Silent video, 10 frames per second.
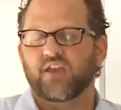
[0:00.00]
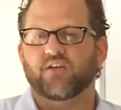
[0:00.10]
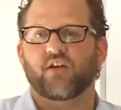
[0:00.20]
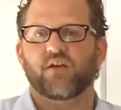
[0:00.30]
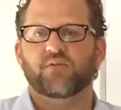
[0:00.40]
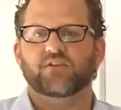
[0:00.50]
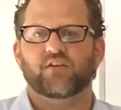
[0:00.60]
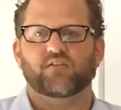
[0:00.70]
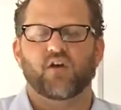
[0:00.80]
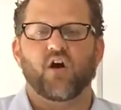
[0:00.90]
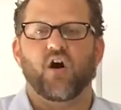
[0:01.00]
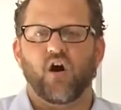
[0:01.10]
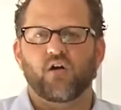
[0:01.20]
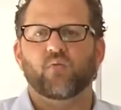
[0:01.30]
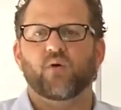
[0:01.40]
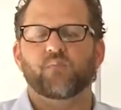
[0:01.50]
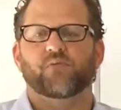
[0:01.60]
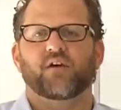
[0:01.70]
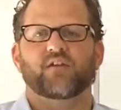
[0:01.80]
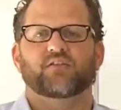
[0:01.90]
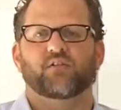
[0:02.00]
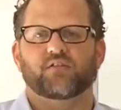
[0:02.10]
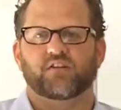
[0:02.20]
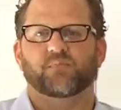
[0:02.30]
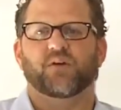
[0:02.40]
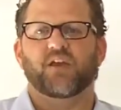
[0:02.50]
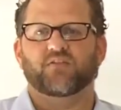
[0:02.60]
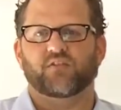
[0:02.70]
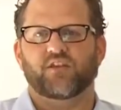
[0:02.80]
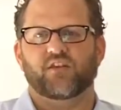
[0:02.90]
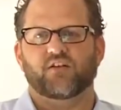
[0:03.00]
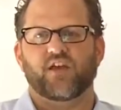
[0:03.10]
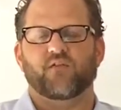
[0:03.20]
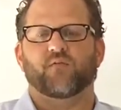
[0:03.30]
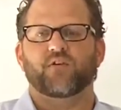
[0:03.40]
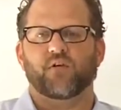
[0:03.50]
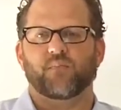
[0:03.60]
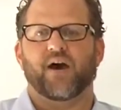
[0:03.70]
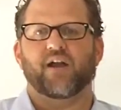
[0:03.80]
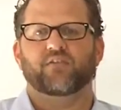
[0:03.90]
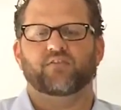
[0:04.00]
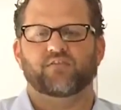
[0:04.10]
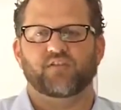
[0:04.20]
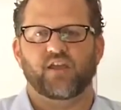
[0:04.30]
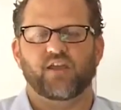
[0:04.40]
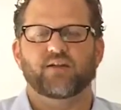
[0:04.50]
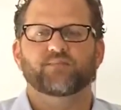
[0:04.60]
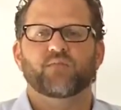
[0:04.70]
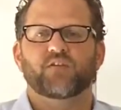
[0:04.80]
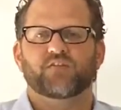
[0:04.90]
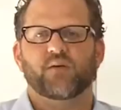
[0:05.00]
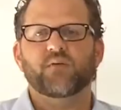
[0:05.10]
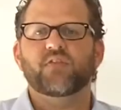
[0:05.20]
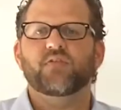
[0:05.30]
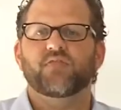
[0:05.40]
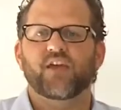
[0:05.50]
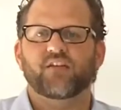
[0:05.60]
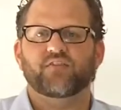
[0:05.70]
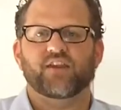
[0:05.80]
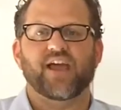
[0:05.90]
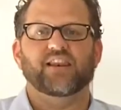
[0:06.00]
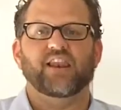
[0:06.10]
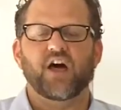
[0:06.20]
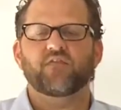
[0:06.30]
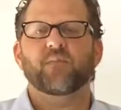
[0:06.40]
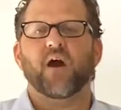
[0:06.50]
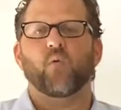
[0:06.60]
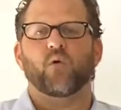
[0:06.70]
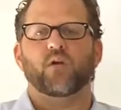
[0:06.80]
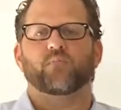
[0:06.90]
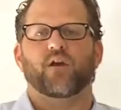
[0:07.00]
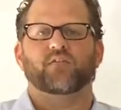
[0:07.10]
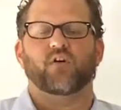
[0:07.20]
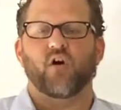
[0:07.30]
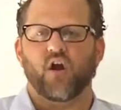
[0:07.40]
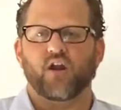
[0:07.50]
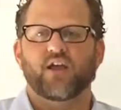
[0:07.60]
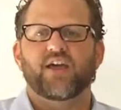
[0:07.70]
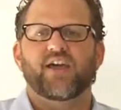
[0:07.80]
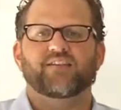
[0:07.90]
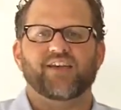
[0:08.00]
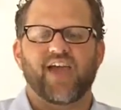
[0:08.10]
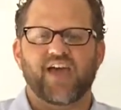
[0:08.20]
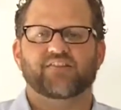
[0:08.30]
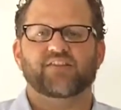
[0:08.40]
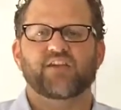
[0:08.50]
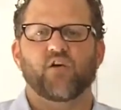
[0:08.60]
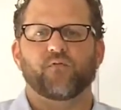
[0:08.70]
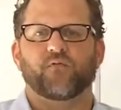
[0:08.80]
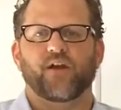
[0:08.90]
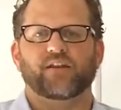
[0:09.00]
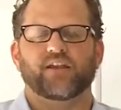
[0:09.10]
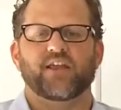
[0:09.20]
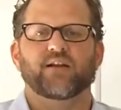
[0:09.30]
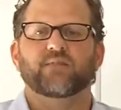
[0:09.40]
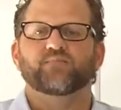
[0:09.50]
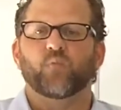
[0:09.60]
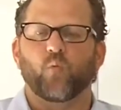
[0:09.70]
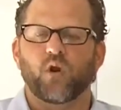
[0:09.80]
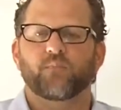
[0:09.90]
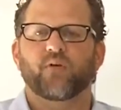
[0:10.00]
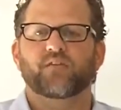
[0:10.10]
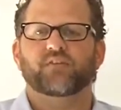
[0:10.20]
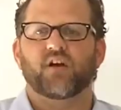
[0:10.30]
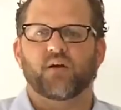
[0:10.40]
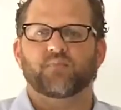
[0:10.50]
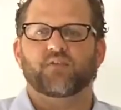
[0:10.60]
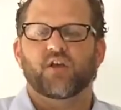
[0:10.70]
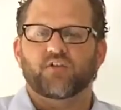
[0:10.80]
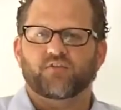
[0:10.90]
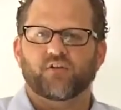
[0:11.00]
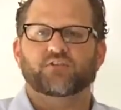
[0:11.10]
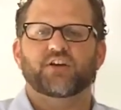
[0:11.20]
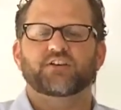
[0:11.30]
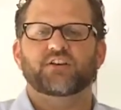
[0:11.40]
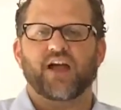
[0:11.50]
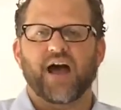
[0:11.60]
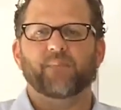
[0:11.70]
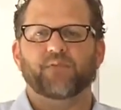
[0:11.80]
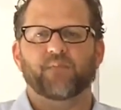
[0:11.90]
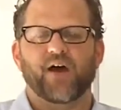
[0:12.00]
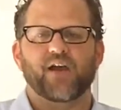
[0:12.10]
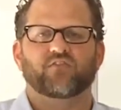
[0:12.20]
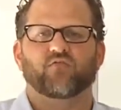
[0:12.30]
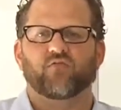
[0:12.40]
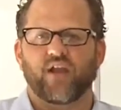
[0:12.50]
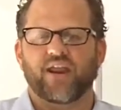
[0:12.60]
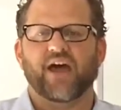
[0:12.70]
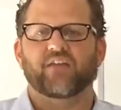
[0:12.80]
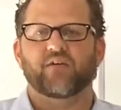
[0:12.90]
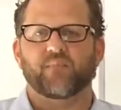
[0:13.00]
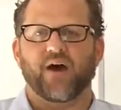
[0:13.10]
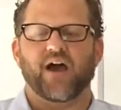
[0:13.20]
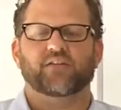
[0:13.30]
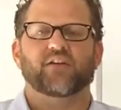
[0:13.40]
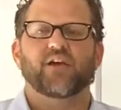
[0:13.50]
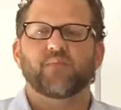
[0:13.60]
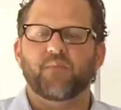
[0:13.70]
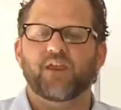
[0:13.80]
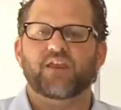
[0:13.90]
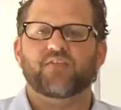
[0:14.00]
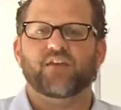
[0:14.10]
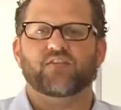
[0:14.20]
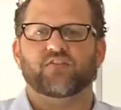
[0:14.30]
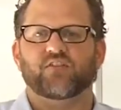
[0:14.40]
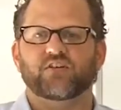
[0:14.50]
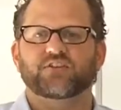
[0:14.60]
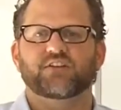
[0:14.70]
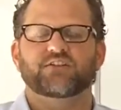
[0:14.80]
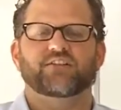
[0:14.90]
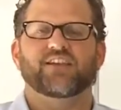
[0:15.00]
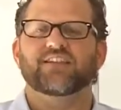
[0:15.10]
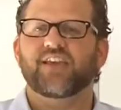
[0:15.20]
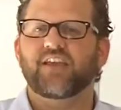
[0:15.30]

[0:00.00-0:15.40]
and your images all in one place so it displays on the internet for your buyers to see. Some of the things that I love about WordPress are it's SEO friendly. WordPress comes search engine optimized right out of the box, meaning that the search engines can